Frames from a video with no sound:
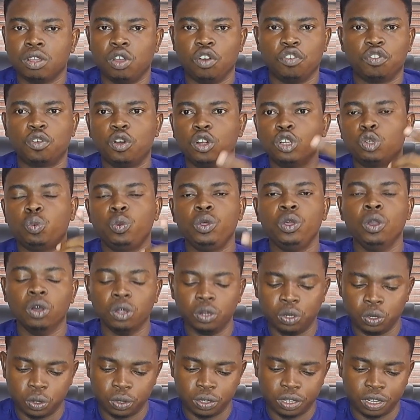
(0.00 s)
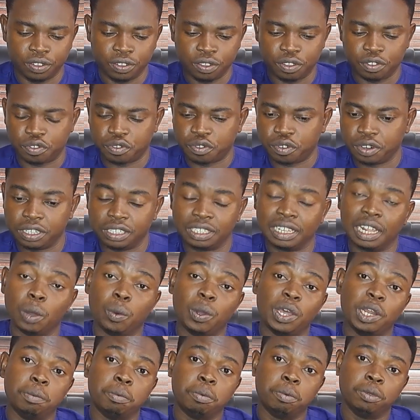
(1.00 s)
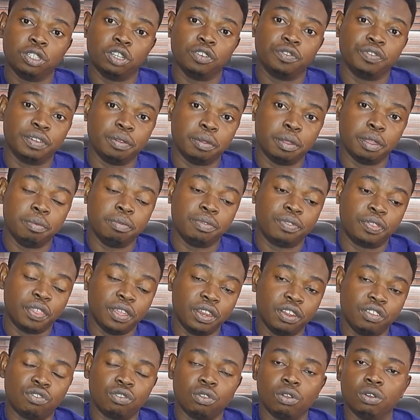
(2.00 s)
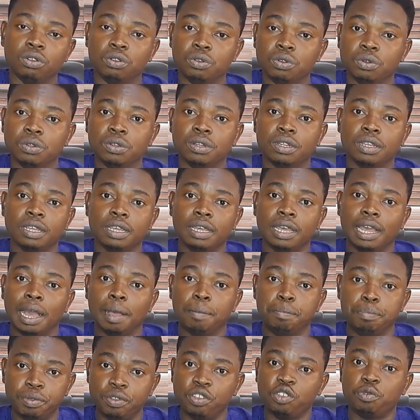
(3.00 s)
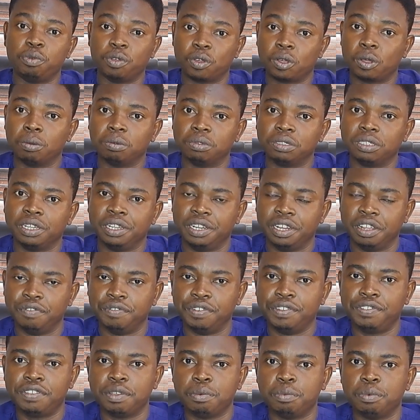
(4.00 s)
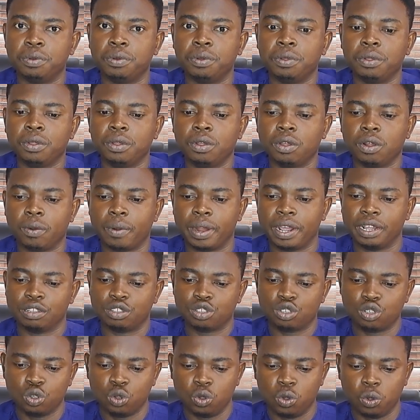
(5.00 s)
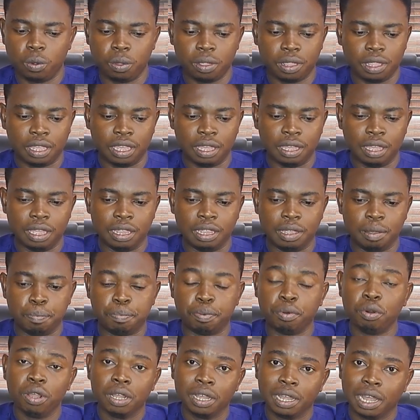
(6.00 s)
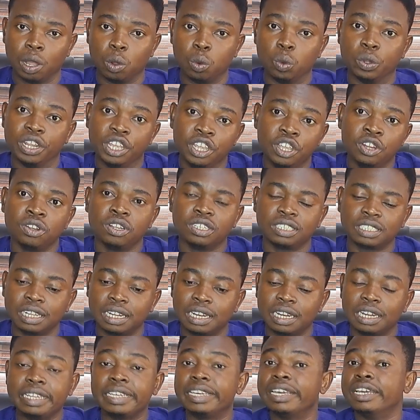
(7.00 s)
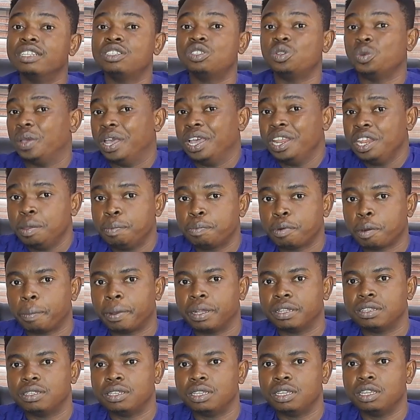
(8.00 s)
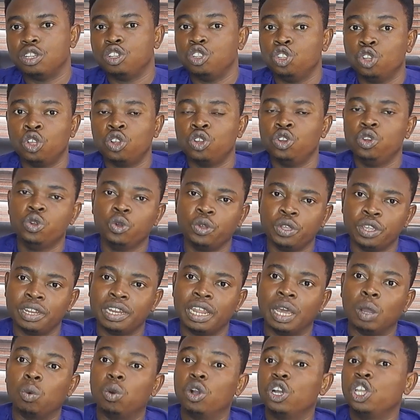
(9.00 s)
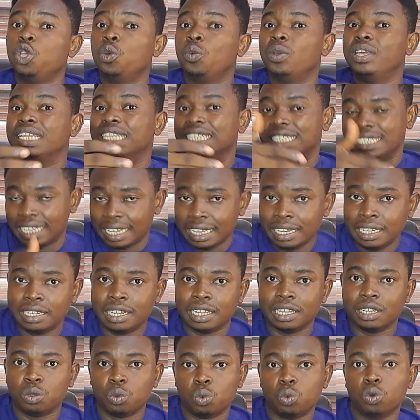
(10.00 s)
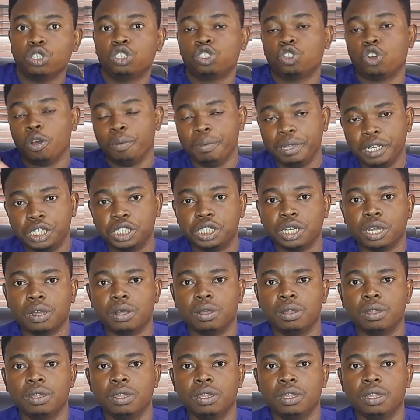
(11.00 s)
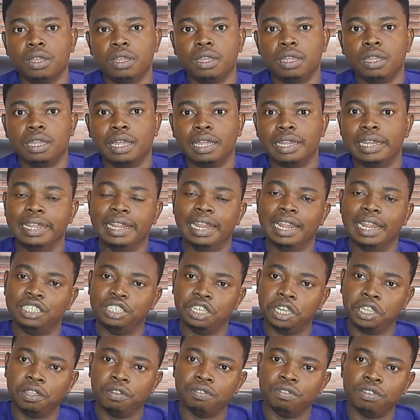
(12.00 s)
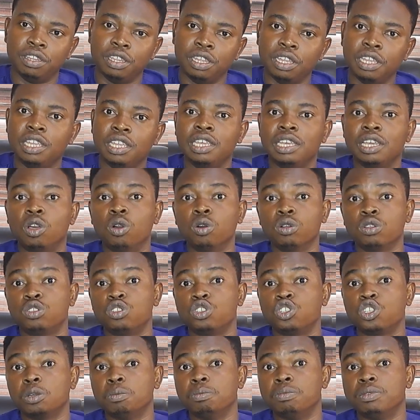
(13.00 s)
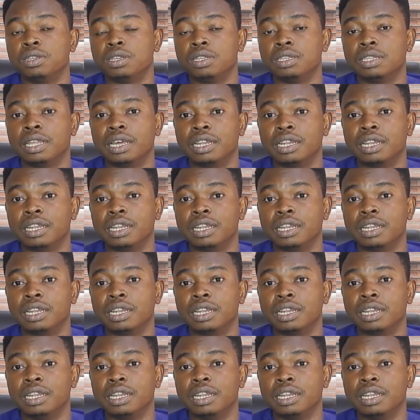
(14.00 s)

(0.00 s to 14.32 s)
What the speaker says: Of course, we all know the phrase that when the purpose of a thing is not known, abuse becomes inevitable, right? So the broker would innocently get you any property, not knowing that what you intended was commercial. And then at the end of the day, he got you something